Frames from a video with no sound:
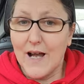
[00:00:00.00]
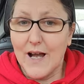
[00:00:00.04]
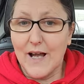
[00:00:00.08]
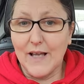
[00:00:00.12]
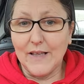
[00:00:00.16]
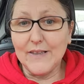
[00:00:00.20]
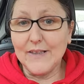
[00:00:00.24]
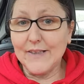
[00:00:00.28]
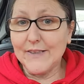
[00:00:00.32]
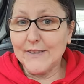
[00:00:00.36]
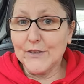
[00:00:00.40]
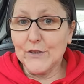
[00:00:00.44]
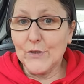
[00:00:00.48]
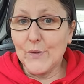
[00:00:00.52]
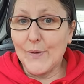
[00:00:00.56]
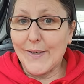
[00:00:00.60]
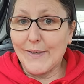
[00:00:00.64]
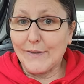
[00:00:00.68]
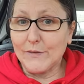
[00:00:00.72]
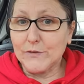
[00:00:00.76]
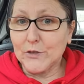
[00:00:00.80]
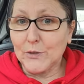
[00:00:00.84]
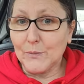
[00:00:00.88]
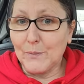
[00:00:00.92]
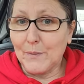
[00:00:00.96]
I'll let you know
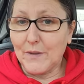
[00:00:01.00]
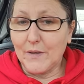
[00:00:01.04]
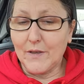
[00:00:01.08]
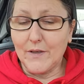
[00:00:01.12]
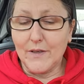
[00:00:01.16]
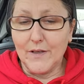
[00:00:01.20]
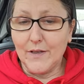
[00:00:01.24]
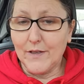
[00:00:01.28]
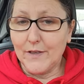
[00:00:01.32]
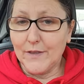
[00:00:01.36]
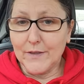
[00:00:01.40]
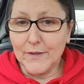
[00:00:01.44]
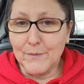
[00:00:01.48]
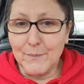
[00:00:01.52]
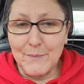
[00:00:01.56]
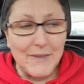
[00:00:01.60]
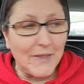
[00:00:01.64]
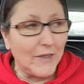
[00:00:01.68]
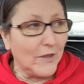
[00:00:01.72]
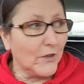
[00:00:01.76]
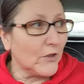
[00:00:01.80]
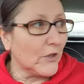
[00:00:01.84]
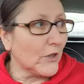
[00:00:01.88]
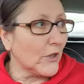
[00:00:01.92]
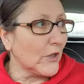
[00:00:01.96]
how the
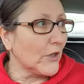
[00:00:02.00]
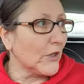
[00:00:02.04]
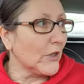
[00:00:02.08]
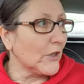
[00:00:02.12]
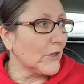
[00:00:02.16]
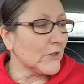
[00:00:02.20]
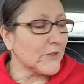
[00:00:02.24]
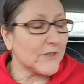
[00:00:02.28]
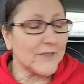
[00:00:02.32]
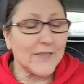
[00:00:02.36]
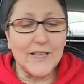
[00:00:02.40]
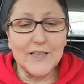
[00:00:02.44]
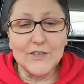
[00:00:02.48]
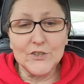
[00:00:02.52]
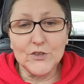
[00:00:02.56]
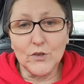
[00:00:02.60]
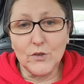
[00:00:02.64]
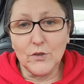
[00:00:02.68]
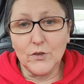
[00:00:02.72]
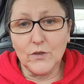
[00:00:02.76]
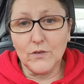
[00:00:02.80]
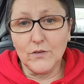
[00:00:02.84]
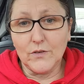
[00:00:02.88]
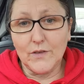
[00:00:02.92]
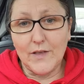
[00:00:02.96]
meal goes. As
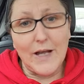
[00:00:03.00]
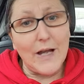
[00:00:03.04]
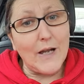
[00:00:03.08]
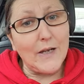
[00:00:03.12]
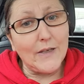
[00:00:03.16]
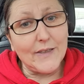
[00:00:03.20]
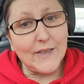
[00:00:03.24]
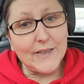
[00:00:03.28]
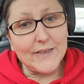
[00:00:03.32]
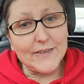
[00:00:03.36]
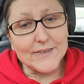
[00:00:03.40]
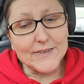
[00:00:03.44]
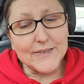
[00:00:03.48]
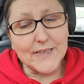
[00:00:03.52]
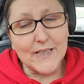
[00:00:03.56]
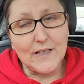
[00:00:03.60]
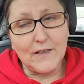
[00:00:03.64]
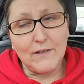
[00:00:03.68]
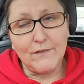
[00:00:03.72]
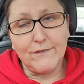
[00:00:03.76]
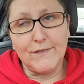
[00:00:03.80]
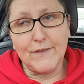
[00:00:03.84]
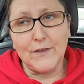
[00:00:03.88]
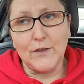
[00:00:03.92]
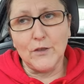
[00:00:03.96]
you'll, like I say,
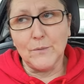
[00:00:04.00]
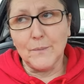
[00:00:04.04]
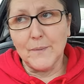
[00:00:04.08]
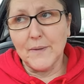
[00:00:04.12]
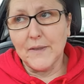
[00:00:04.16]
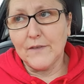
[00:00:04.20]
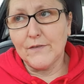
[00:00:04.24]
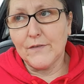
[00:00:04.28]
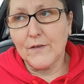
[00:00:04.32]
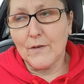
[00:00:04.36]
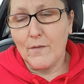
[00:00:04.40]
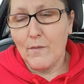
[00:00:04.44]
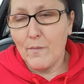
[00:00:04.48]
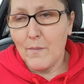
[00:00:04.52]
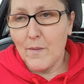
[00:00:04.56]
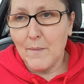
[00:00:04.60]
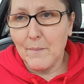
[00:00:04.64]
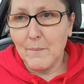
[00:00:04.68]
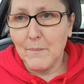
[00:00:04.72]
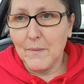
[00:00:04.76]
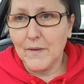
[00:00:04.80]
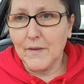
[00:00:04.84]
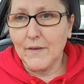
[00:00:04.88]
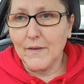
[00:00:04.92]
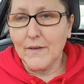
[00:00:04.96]
I'll film it if I
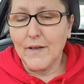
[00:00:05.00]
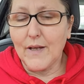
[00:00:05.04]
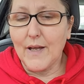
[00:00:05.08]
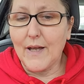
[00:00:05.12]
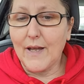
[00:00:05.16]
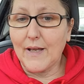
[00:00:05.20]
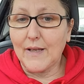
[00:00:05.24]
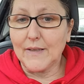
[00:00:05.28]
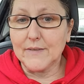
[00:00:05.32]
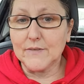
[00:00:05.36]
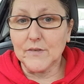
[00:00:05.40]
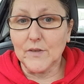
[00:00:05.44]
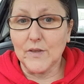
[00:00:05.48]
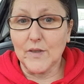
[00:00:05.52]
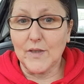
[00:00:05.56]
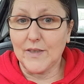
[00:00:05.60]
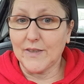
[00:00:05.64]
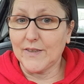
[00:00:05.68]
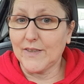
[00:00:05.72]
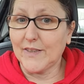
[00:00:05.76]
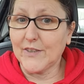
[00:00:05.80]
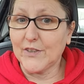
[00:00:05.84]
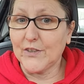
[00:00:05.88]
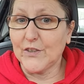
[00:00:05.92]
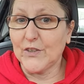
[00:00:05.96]
remember. And
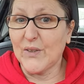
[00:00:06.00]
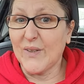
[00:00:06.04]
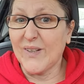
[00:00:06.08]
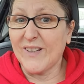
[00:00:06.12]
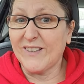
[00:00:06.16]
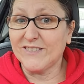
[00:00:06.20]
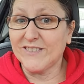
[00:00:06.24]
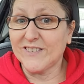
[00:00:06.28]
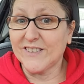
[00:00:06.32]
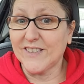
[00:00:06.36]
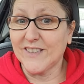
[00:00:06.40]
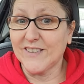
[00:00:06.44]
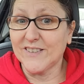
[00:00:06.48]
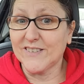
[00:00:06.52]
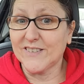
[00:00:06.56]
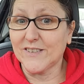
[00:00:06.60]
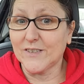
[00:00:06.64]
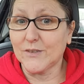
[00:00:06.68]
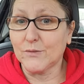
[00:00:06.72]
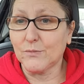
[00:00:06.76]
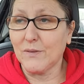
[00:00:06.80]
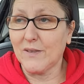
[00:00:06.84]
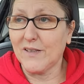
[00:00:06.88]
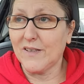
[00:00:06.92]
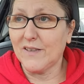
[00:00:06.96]
I'll let you know how it tastes
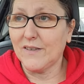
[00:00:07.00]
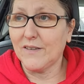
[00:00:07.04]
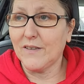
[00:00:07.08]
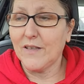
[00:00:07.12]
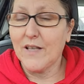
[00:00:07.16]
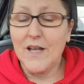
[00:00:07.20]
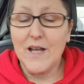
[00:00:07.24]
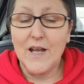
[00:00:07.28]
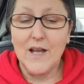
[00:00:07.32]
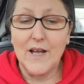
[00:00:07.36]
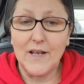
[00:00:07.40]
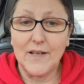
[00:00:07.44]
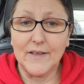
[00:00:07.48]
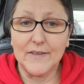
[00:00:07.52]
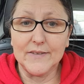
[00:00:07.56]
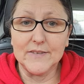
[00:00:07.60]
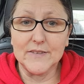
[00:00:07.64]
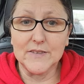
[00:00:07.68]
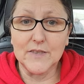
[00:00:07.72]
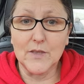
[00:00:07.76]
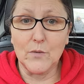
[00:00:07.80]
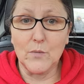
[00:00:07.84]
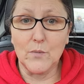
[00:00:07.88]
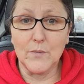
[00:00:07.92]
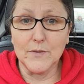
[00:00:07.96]
as well.
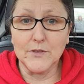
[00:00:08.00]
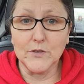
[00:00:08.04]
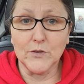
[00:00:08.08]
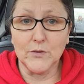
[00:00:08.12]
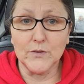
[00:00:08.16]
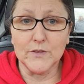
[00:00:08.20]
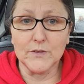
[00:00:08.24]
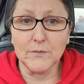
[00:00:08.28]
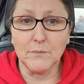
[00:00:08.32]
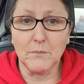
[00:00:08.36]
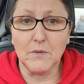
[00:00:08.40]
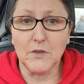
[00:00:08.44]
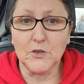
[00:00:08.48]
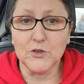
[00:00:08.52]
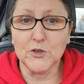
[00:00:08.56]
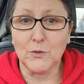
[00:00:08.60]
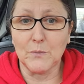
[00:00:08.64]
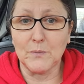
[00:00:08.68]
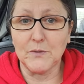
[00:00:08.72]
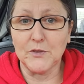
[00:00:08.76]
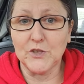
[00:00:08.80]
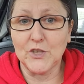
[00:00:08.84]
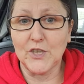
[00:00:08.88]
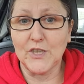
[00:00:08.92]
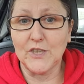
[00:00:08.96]
And I will be doing some more
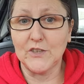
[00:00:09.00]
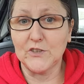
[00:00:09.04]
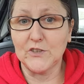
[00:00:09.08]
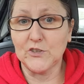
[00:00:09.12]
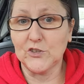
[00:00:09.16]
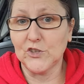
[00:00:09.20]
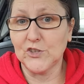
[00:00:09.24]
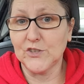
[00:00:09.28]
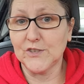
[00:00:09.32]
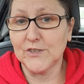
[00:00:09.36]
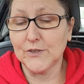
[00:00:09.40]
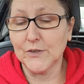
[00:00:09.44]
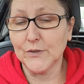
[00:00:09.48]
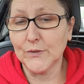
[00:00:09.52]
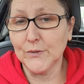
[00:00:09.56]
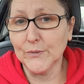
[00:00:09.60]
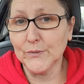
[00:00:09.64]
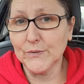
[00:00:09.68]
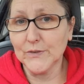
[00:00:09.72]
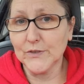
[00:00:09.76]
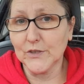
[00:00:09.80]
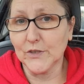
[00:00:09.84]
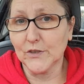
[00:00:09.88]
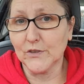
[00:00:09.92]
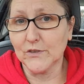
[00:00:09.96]
shopping challenges
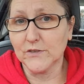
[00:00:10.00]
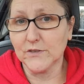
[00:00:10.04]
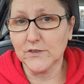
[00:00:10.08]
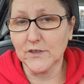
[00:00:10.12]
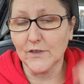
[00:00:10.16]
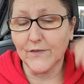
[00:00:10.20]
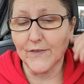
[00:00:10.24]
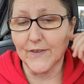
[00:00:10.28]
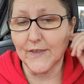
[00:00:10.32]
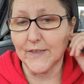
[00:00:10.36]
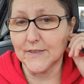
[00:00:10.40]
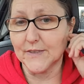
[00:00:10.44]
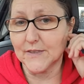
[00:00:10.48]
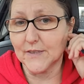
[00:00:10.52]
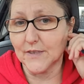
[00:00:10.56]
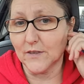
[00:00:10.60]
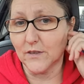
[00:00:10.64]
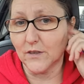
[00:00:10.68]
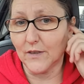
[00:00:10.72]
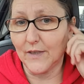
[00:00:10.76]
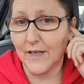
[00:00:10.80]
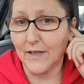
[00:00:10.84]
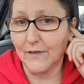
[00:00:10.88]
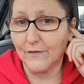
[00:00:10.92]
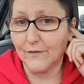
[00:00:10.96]
soon. So don't forget to
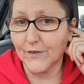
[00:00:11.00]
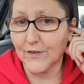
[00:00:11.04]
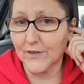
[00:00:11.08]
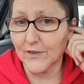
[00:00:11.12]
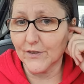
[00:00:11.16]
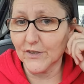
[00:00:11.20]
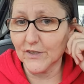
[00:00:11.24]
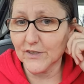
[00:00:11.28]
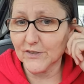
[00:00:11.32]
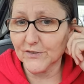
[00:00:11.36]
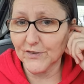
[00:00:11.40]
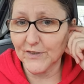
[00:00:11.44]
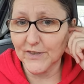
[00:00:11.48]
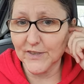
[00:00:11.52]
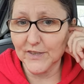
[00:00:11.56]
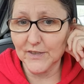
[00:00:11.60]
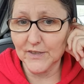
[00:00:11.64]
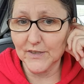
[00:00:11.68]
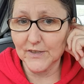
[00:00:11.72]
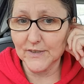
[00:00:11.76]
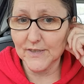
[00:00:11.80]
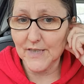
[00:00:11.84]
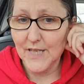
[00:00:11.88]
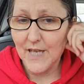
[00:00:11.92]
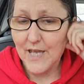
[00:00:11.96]
look out for those
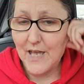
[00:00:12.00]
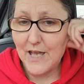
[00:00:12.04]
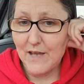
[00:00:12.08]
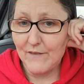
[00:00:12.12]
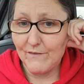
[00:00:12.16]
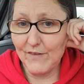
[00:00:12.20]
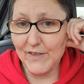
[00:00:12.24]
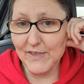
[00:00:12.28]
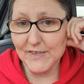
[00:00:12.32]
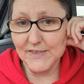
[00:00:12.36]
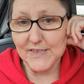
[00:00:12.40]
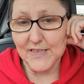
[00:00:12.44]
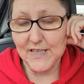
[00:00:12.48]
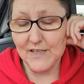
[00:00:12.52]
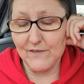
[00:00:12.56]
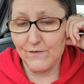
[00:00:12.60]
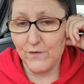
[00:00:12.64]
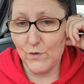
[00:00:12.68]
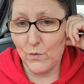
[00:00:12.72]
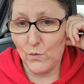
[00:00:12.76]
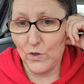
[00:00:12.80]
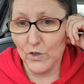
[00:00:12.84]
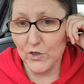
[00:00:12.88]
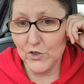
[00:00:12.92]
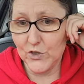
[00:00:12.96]
videos. Thanks again
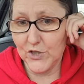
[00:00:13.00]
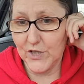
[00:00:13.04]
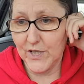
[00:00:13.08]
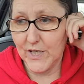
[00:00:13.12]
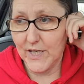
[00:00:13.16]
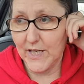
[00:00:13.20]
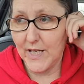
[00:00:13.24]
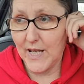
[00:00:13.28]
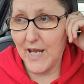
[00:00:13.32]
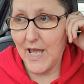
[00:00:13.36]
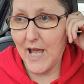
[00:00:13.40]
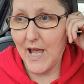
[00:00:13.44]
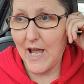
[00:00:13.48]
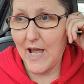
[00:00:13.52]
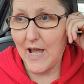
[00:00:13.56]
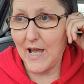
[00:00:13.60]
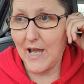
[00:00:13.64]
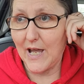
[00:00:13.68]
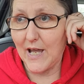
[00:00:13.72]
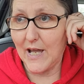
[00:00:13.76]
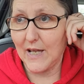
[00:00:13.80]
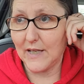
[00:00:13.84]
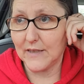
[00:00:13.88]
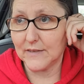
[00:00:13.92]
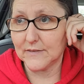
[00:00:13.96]
for watching.
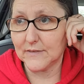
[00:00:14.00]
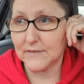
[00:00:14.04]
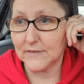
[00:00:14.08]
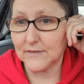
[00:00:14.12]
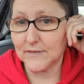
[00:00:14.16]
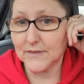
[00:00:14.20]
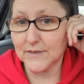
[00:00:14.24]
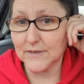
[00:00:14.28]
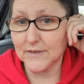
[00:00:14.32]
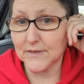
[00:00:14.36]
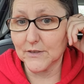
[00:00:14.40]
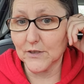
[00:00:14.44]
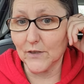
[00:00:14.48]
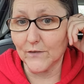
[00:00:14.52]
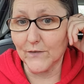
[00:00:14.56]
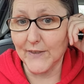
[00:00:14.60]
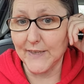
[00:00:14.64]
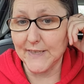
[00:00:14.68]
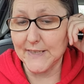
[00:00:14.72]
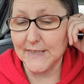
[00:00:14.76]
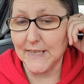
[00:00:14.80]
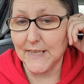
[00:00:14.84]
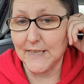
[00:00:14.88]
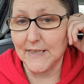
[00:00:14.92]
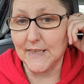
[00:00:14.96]
And don't
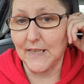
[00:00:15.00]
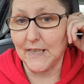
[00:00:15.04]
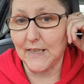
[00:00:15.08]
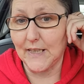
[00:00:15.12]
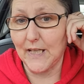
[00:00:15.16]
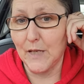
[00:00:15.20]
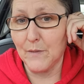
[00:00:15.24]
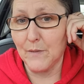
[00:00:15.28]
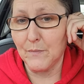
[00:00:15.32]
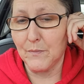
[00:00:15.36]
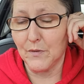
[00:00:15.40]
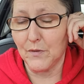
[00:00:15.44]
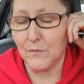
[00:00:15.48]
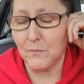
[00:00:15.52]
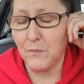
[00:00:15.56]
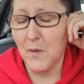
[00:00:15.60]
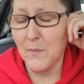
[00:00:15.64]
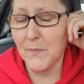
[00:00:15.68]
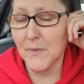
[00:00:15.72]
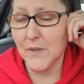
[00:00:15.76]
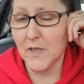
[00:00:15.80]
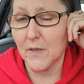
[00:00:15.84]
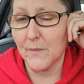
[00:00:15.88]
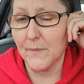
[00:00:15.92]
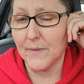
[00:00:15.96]
forget to hit that like button.
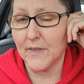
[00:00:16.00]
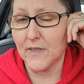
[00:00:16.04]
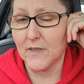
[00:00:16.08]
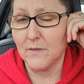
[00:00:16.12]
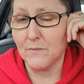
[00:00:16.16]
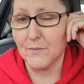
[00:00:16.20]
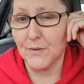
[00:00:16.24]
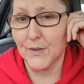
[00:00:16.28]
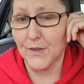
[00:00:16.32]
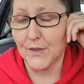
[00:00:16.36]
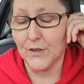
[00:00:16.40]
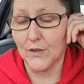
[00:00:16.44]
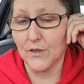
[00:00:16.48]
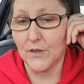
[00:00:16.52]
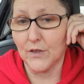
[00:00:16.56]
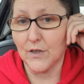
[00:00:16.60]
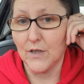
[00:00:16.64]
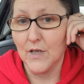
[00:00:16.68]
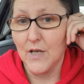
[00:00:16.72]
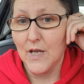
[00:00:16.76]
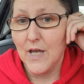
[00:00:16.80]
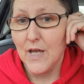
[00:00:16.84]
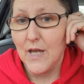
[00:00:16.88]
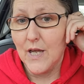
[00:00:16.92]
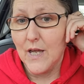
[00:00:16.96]
Pop a comment in below.
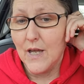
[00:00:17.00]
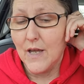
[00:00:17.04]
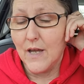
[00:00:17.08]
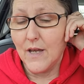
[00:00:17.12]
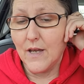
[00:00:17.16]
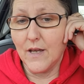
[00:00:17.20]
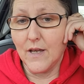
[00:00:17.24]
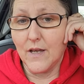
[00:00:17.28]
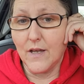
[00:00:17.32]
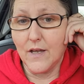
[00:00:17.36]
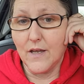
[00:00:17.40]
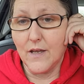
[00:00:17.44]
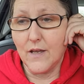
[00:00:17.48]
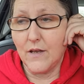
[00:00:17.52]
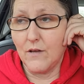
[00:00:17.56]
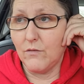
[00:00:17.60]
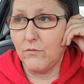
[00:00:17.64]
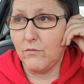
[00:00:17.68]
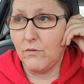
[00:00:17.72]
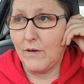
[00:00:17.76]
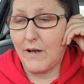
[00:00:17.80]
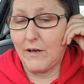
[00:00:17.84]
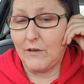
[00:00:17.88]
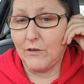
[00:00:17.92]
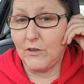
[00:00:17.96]

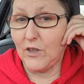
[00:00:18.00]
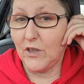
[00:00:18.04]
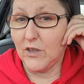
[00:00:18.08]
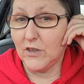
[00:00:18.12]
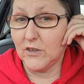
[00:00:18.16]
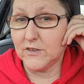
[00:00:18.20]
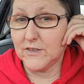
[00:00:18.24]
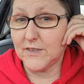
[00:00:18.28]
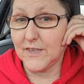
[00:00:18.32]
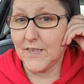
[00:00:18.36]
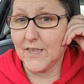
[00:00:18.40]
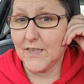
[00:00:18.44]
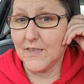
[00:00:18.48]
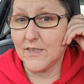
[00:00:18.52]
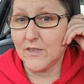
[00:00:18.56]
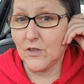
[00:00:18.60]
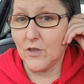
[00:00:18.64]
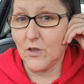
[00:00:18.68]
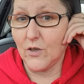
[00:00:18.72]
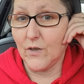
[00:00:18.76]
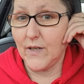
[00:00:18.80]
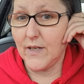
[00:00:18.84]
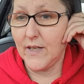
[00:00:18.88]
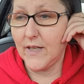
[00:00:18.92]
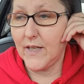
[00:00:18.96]
How your day's
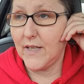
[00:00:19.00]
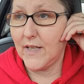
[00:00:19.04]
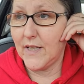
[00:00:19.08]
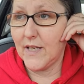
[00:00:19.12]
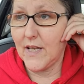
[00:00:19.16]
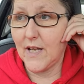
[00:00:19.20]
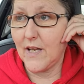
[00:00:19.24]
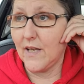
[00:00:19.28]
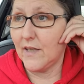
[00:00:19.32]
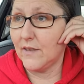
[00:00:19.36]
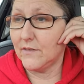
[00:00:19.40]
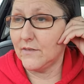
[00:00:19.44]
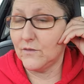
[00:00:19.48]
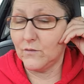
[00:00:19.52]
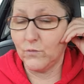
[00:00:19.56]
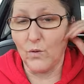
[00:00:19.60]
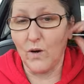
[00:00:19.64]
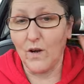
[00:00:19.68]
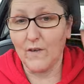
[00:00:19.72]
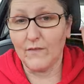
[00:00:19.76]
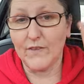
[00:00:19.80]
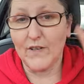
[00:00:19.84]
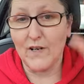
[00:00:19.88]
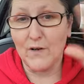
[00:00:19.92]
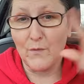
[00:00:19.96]
going. And
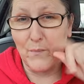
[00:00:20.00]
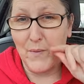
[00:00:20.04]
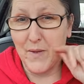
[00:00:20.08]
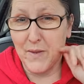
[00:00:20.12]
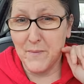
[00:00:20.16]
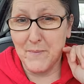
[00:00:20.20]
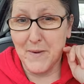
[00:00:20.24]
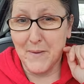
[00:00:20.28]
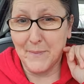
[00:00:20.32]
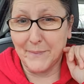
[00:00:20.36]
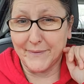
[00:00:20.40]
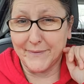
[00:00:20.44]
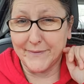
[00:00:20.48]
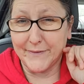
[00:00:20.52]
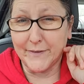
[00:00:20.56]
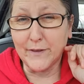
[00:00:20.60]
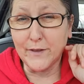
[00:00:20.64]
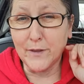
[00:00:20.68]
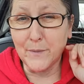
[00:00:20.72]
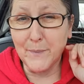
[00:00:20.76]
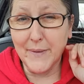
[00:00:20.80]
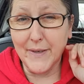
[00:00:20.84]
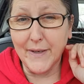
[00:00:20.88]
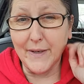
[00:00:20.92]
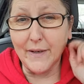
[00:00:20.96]
whatever I've been babbling
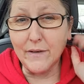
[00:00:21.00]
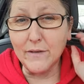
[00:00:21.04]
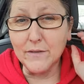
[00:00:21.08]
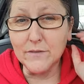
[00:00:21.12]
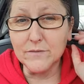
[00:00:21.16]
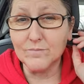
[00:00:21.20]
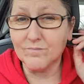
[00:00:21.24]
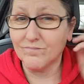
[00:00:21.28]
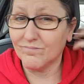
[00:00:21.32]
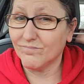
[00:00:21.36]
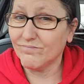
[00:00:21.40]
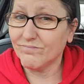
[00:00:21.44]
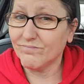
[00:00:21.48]
on about.